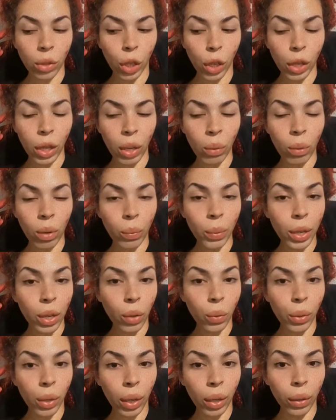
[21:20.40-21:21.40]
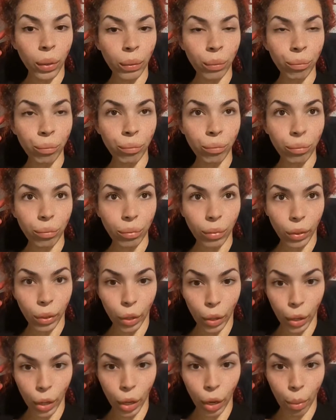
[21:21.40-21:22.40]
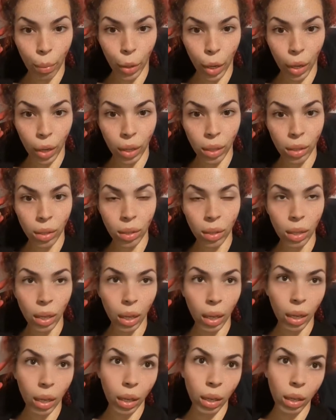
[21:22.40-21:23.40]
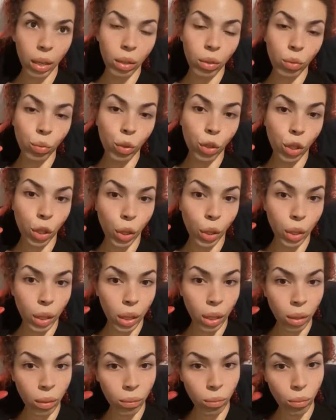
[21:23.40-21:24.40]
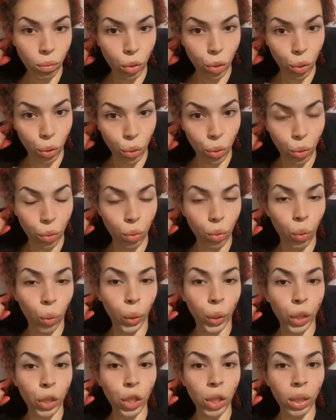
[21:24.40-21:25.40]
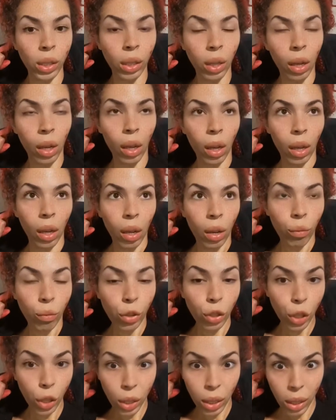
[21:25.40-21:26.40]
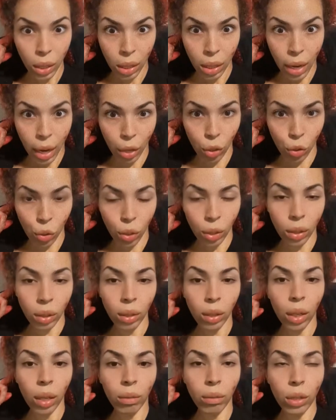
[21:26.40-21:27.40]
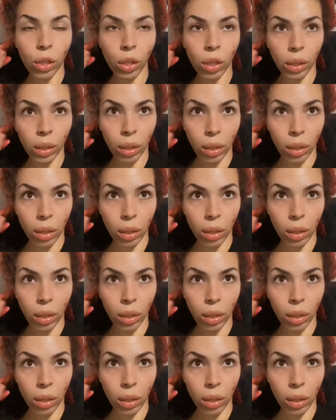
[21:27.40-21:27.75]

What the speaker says: It's all about learning what we don't know, learning our bodies, and returning to origin,